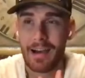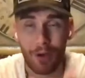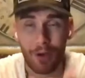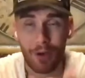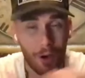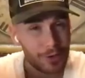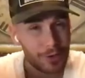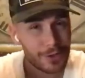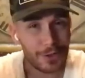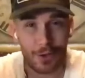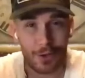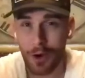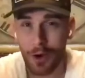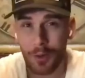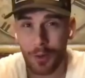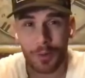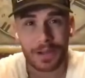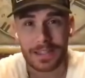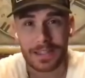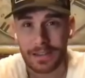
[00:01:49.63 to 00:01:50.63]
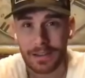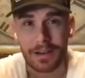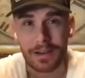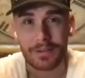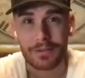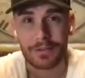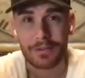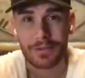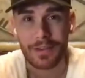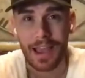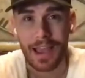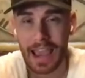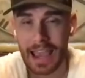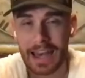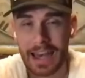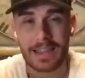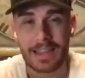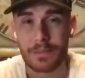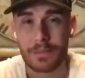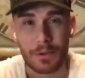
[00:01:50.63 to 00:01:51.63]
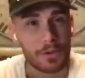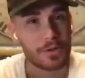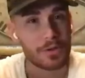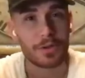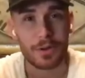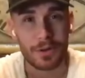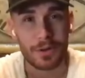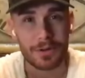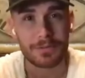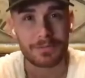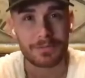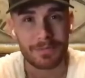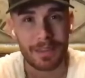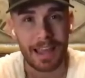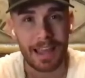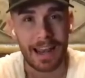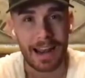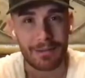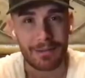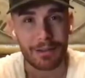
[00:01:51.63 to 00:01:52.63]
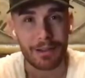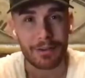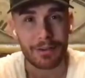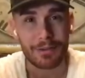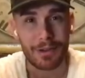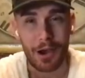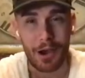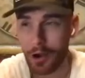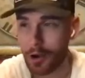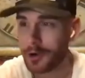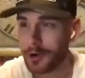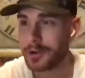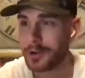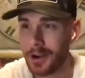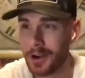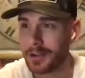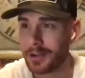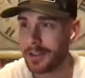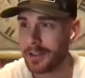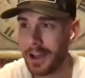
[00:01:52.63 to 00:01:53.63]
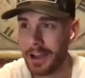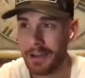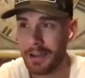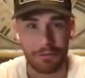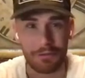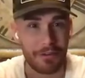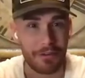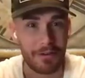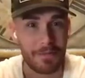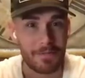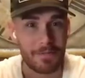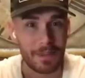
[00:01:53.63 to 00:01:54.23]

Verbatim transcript: I've also always loved Annie the musical, and I've loved mm. Hard Knock Life.